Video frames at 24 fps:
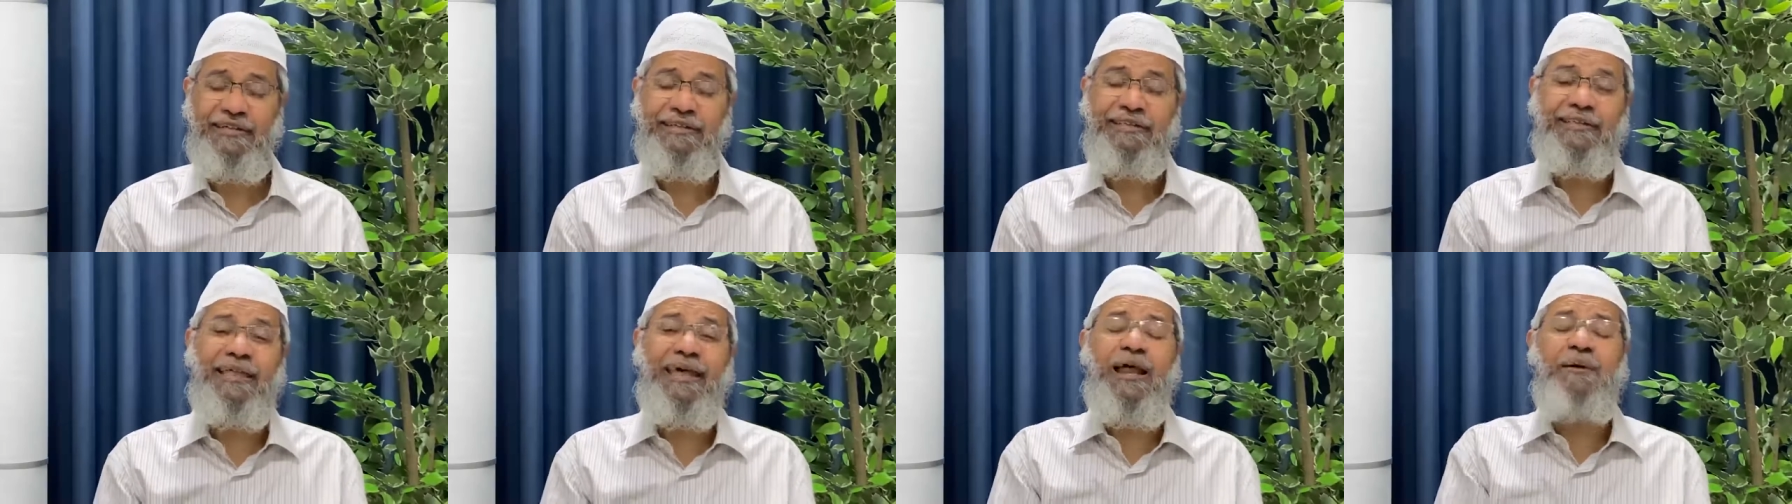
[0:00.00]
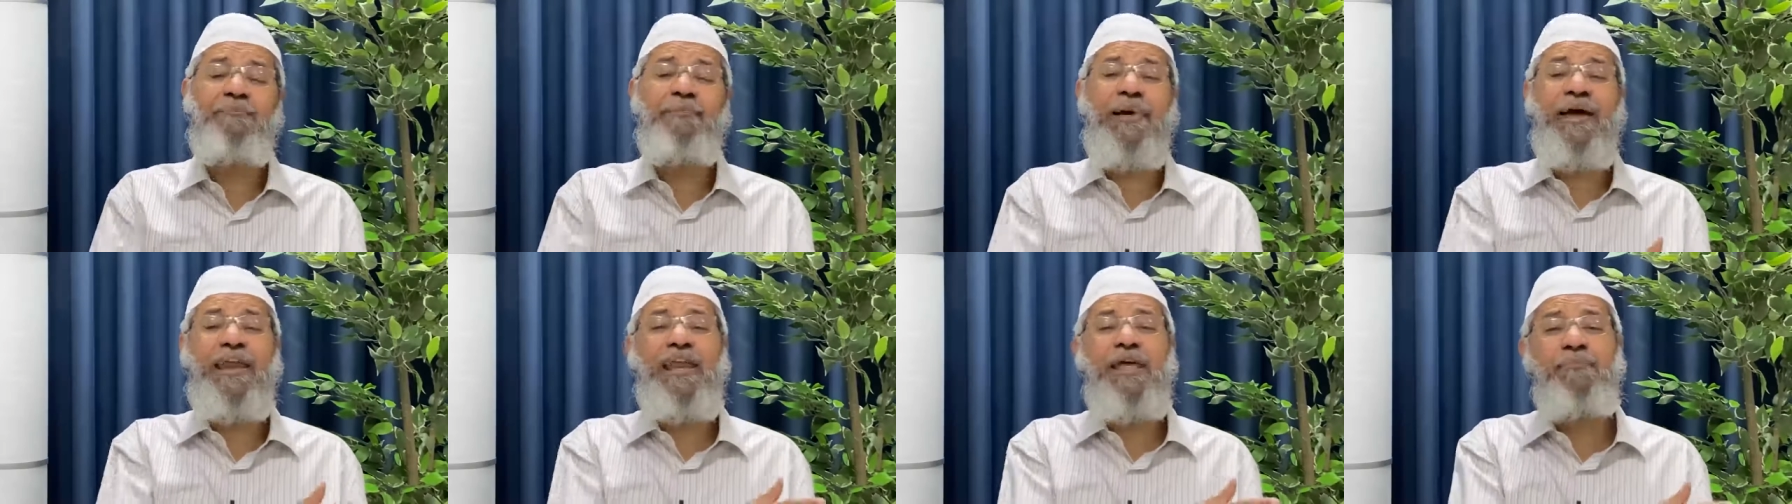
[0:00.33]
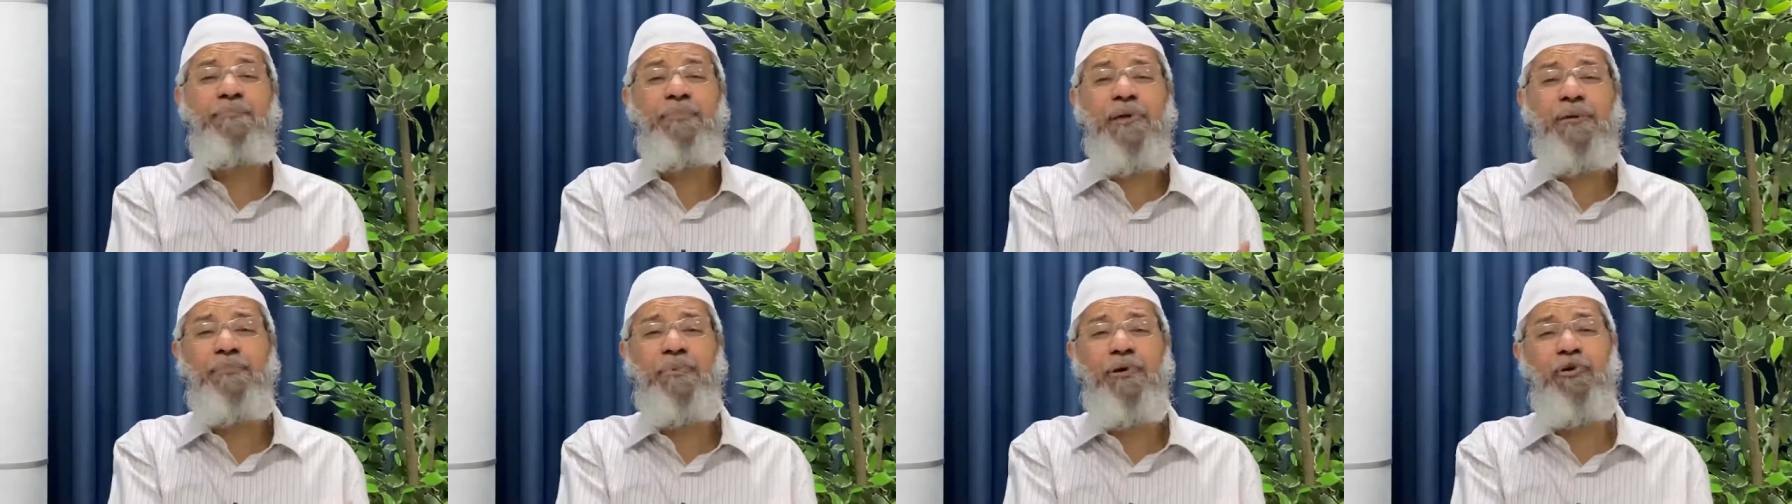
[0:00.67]
there are many
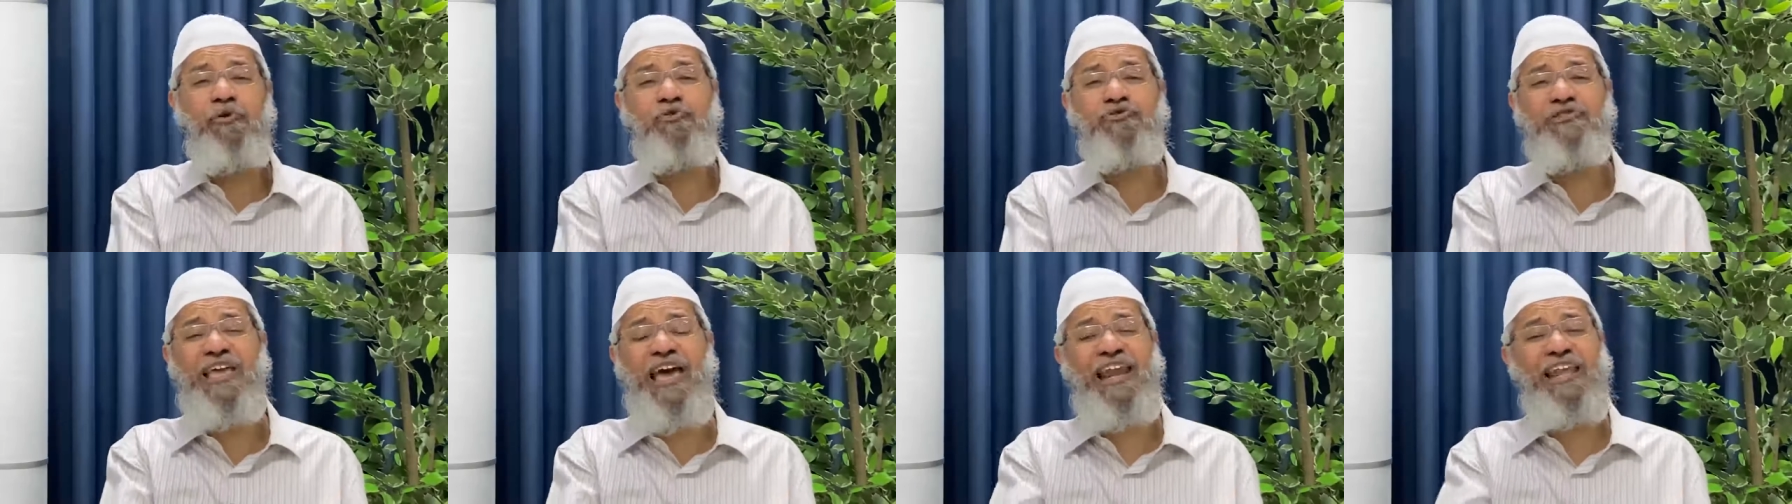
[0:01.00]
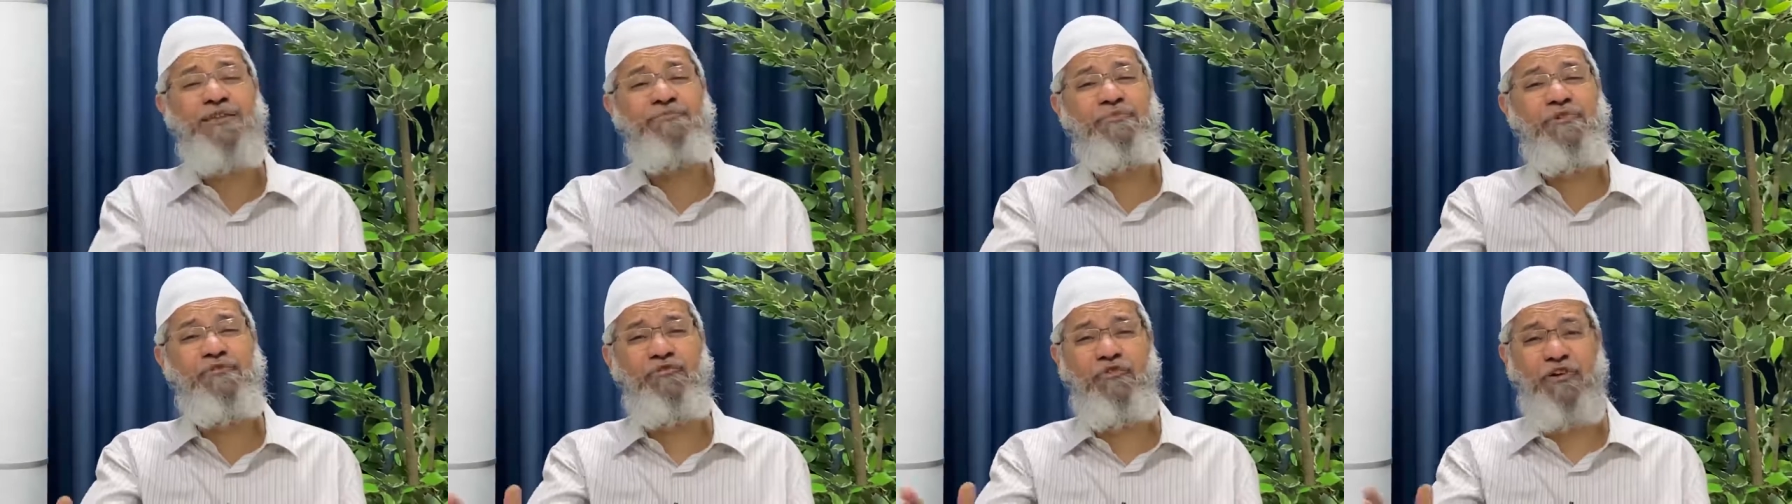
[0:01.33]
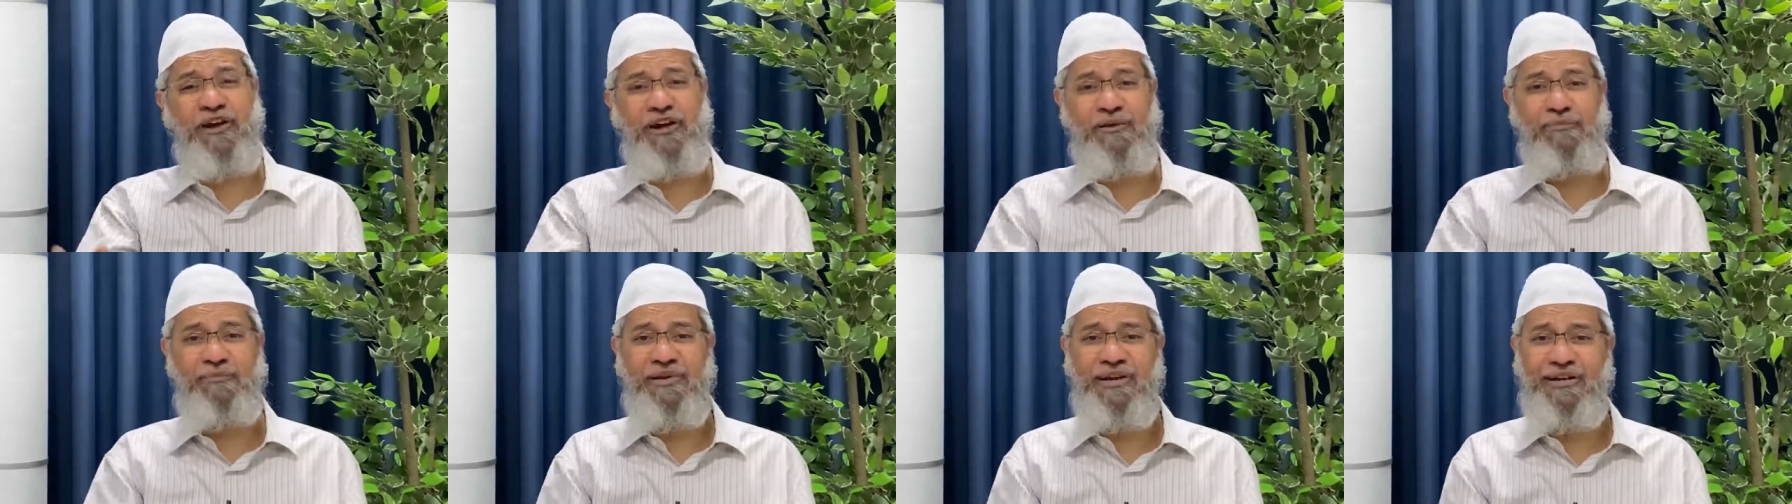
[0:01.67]
people who challenge me
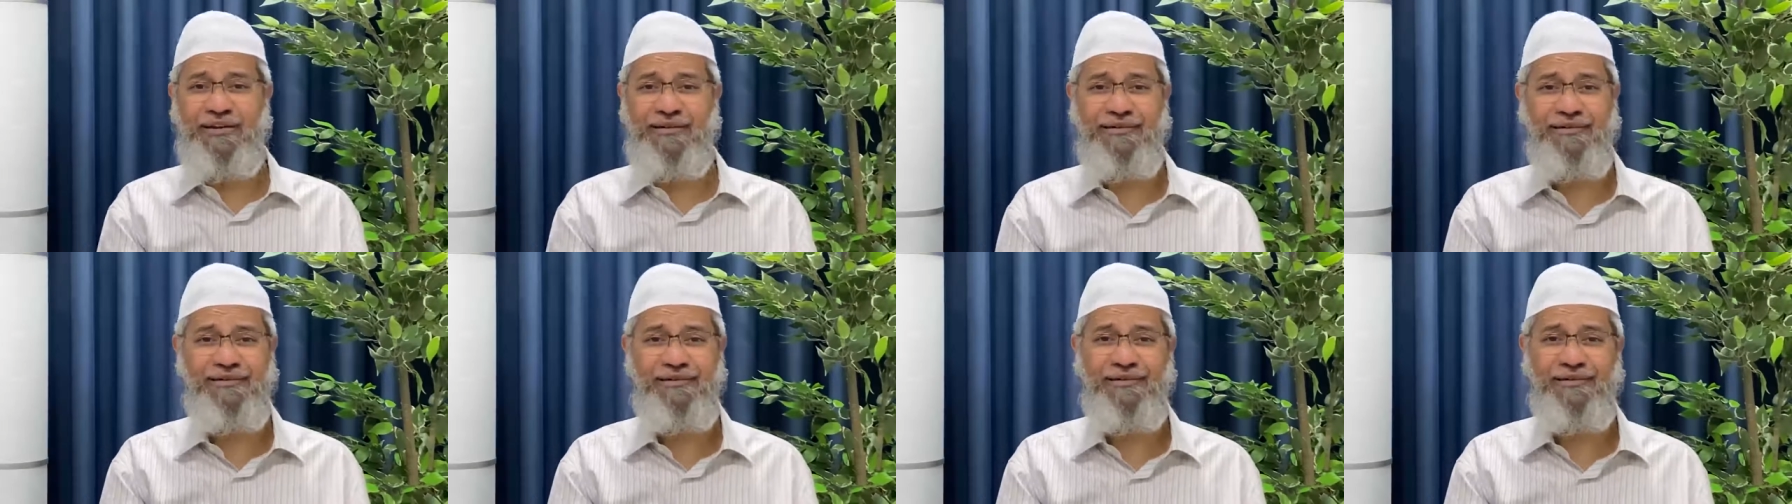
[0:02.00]
for a debate.